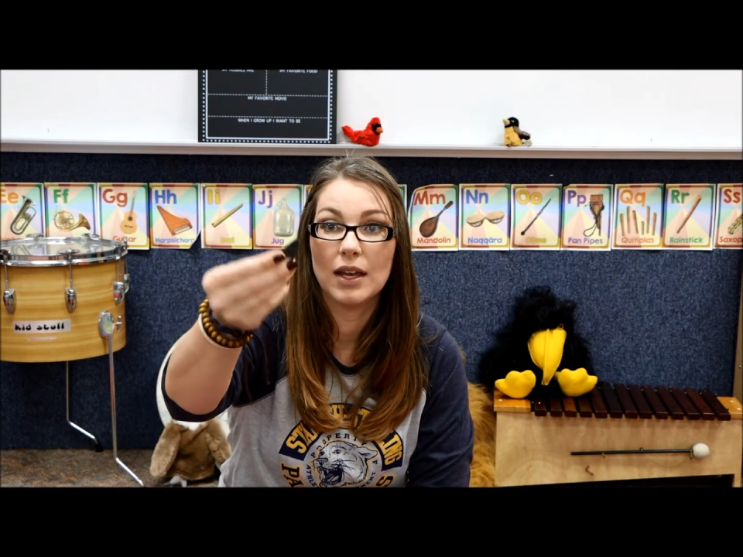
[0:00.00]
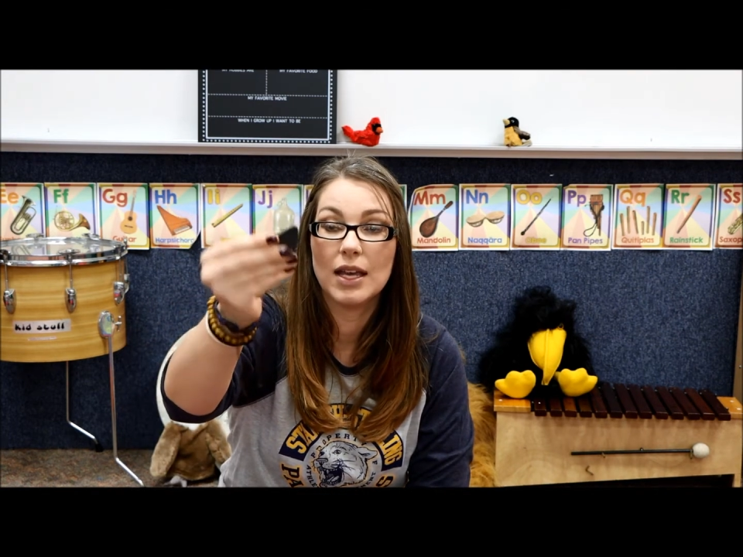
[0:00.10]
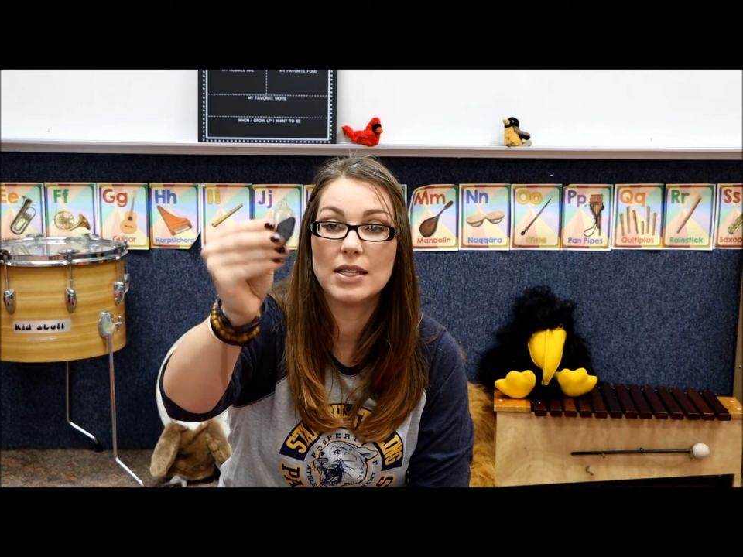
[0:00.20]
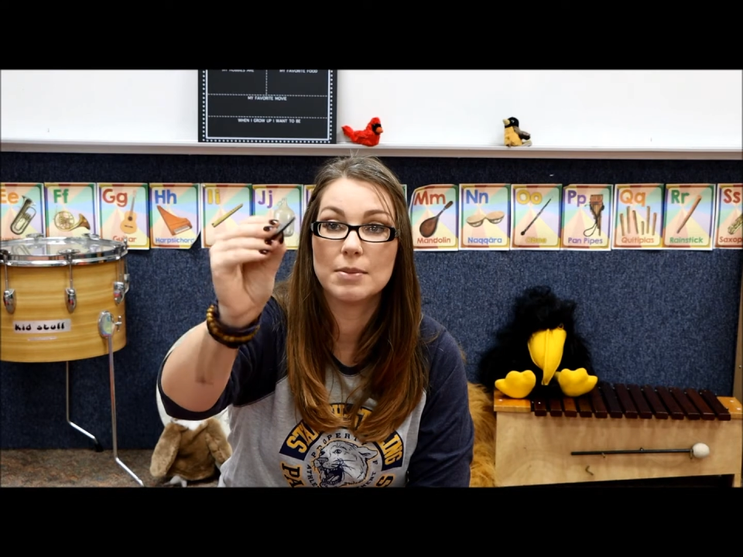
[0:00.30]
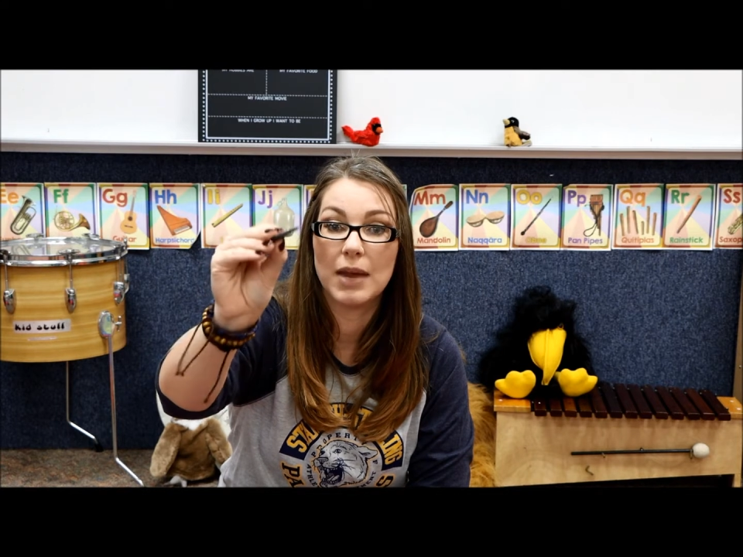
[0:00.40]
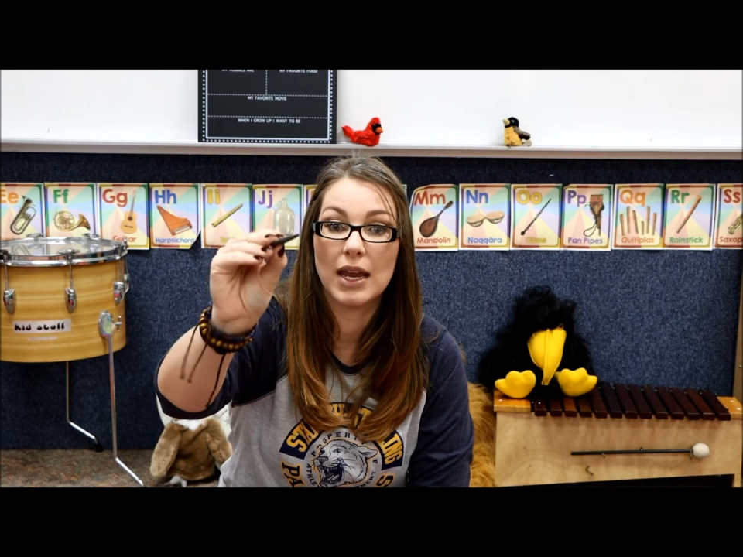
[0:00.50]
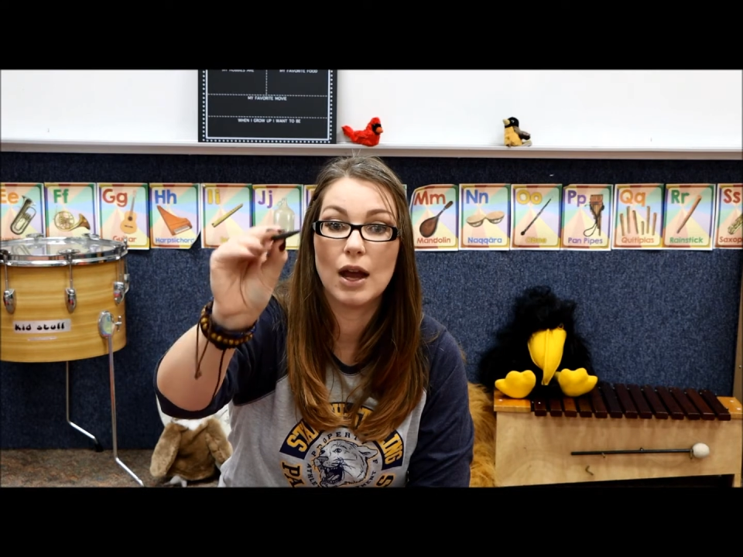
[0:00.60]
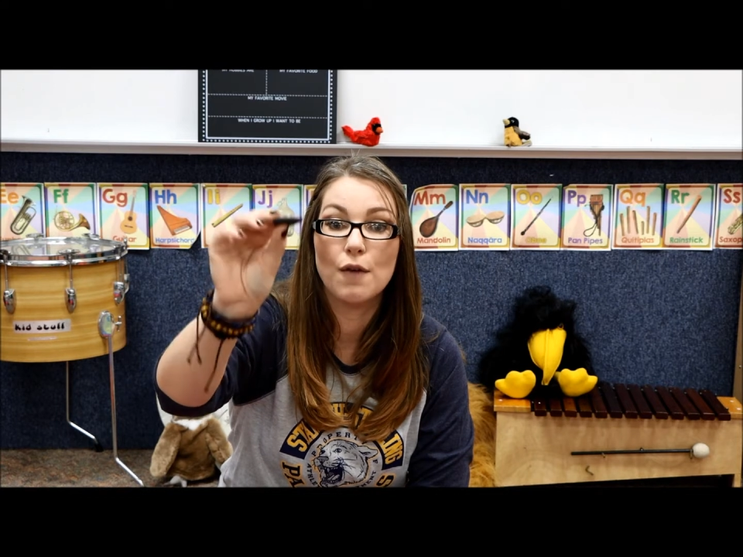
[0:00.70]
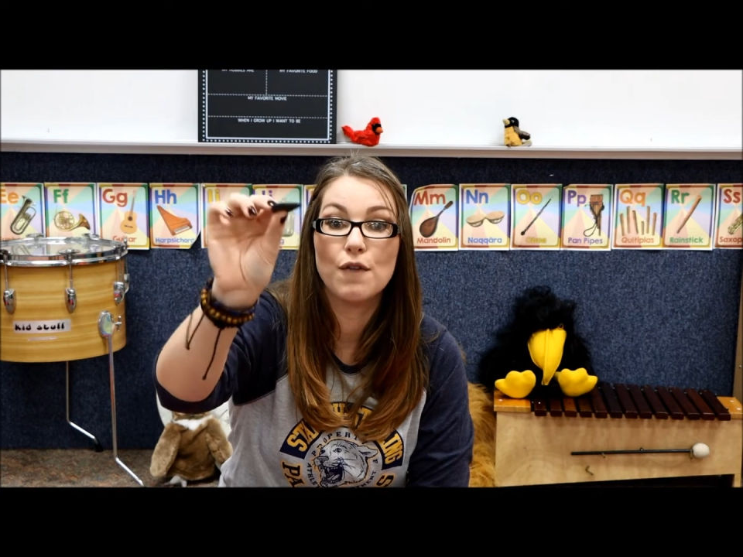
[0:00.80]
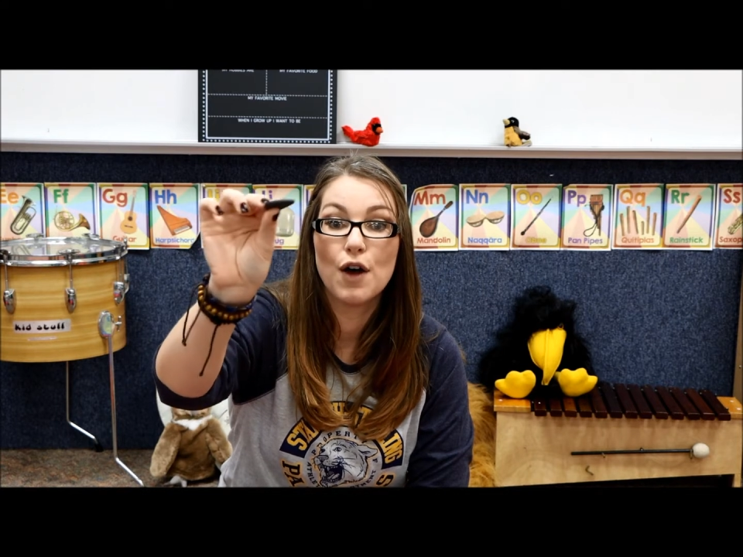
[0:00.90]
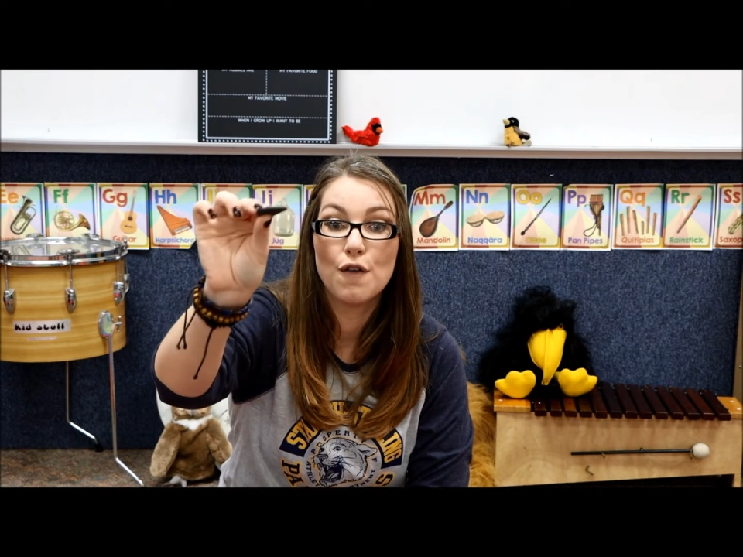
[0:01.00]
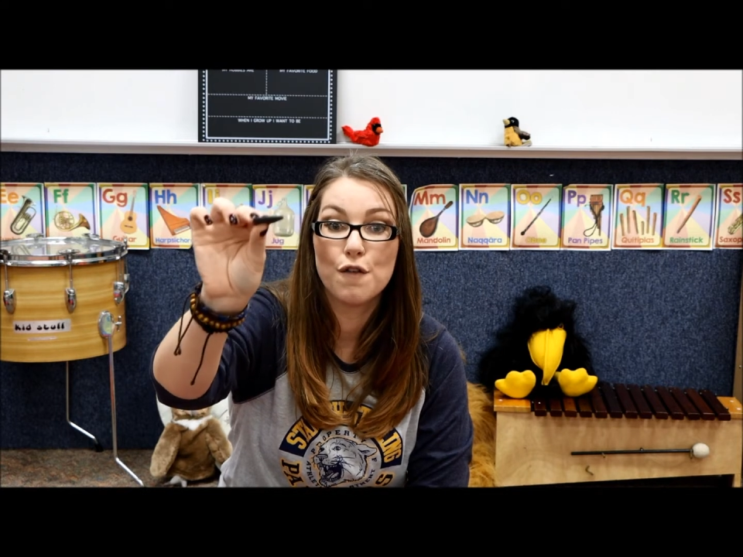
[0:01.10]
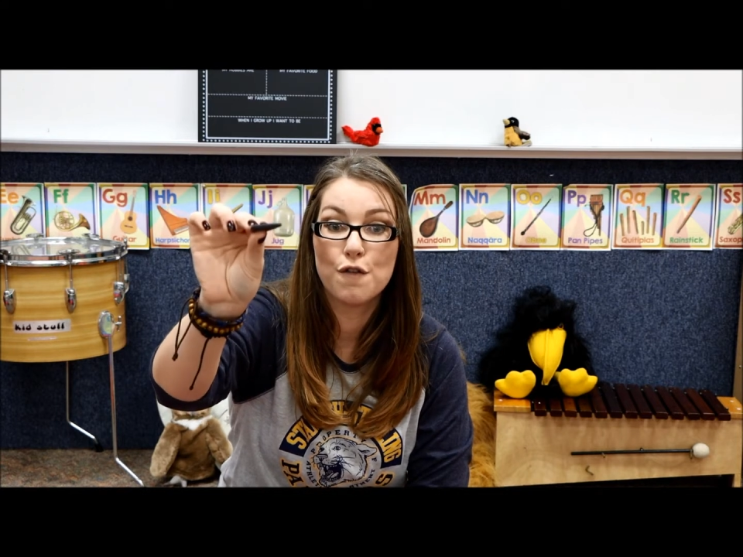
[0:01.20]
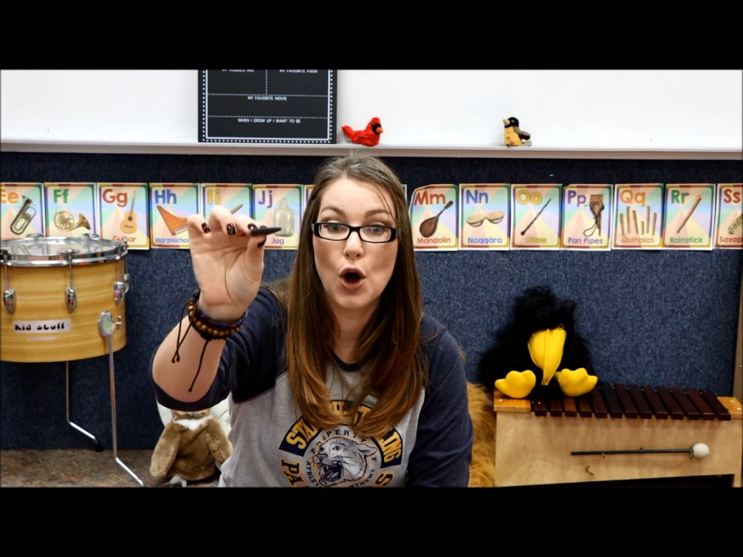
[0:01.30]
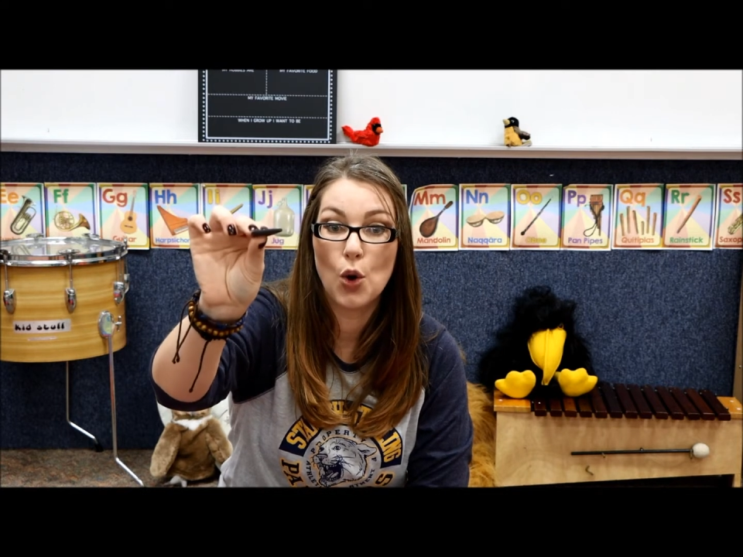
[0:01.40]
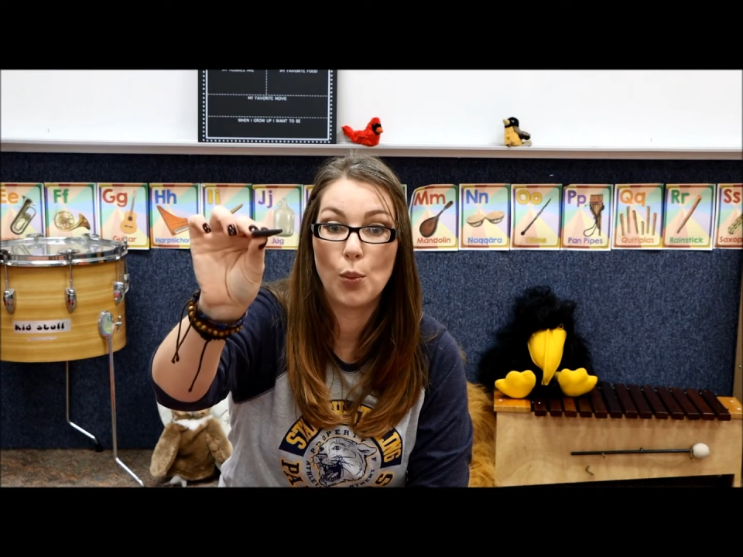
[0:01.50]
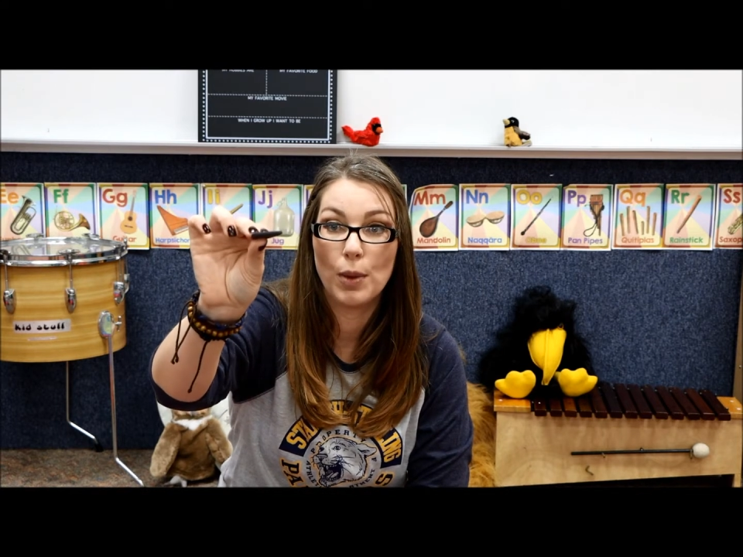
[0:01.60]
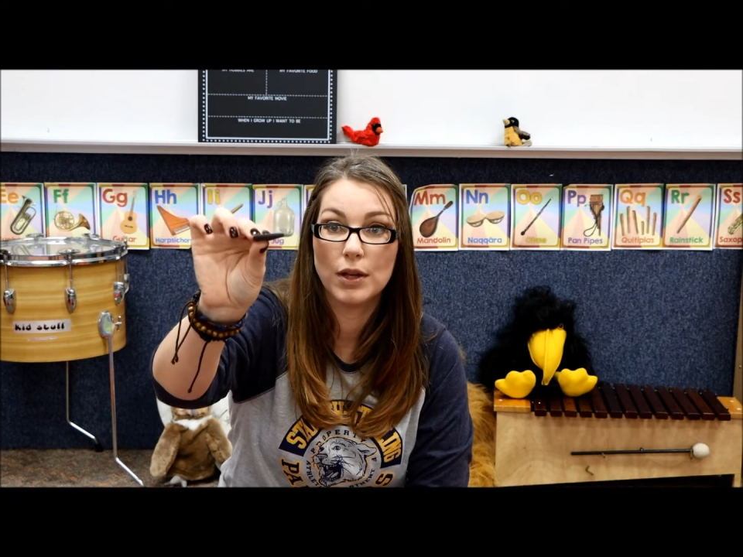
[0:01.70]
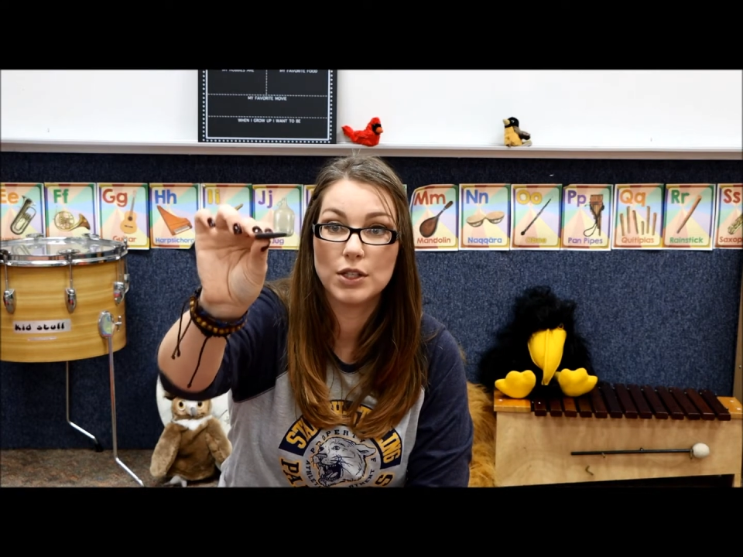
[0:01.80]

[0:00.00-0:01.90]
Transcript: is made of foam.